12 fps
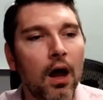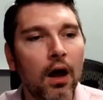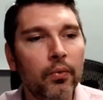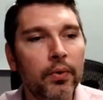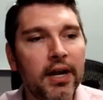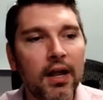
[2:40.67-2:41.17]

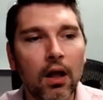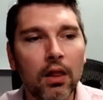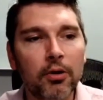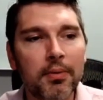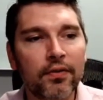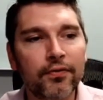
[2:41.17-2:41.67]
Reading a little
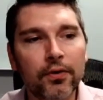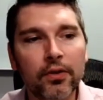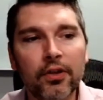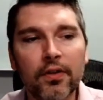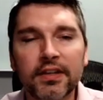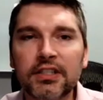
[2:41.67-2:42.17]
bit
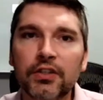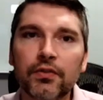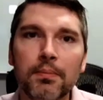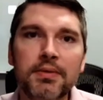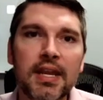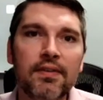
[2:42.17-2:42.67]
further, this is from
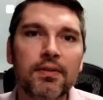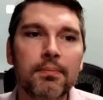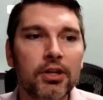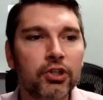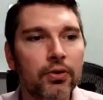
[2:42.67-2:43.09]
David Mishry.